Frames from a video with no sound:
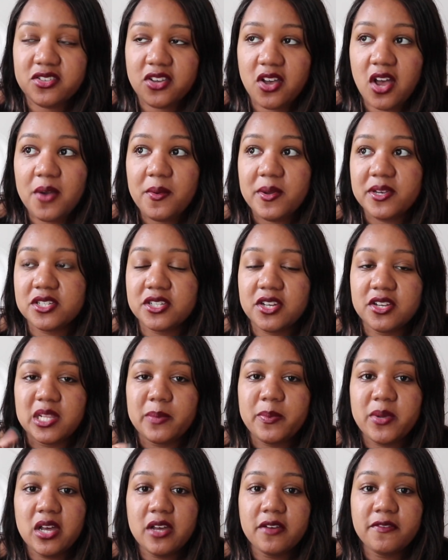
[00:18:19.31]
So I went to go in
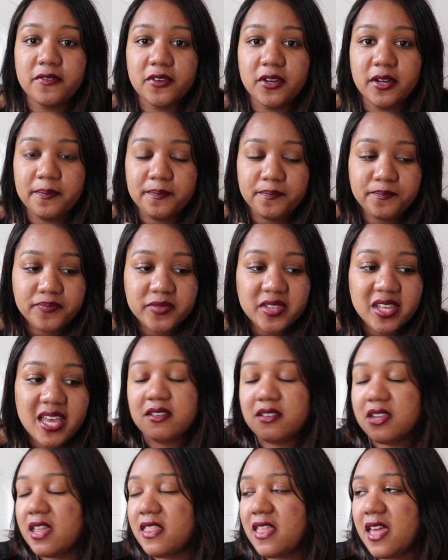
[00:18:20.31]
the bathroom,
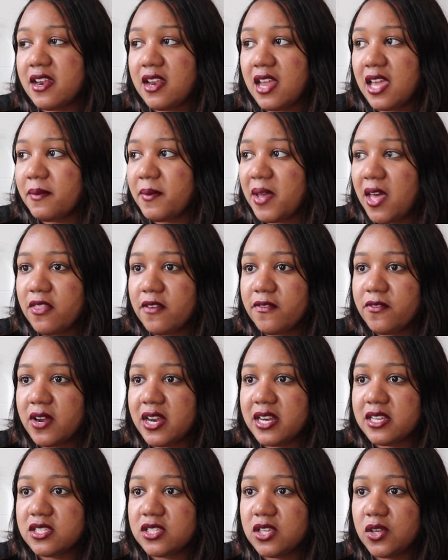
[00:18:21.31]
and then like my other
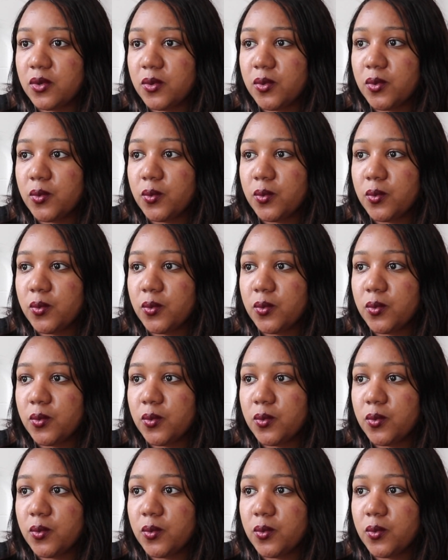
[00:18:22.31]
friends who